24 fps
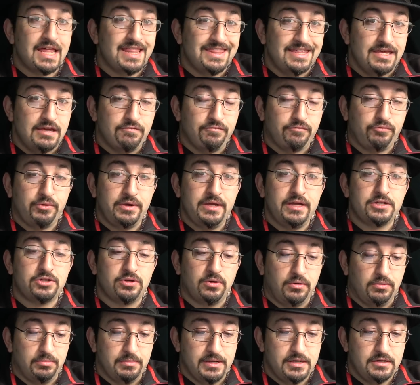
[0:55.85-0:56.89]
the free
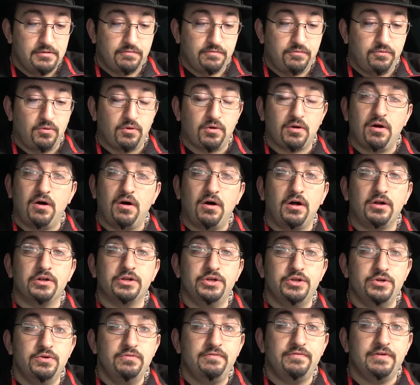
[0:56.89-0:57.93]
atonement for all
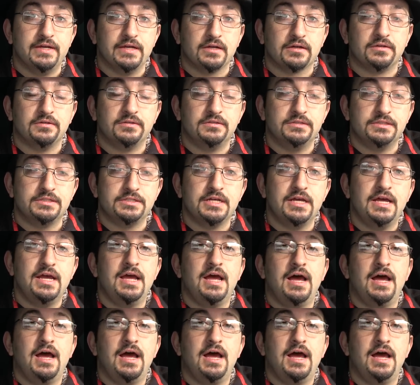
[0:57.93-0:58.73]
new vehicles